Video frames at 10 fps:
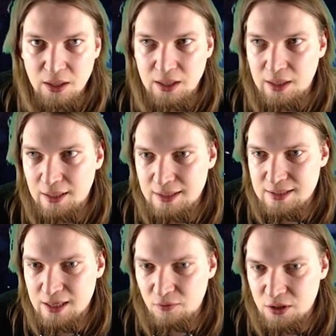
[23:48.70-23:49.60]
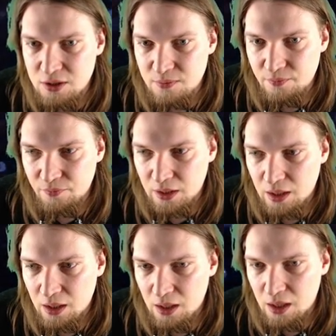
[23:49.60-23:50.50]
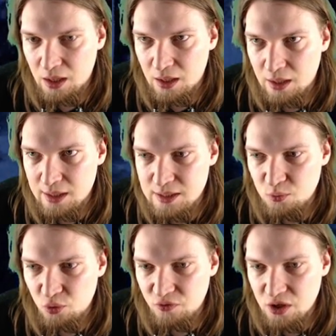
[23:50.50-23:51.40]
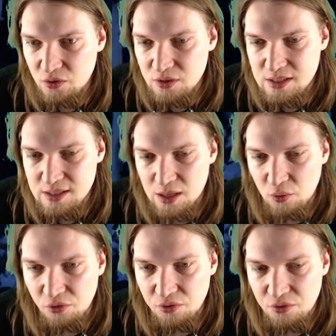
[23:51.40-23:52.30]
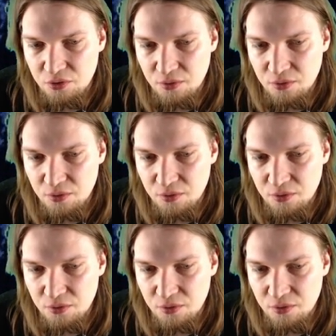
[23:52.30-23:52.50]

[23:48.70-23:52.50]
let's save it and let's move down south.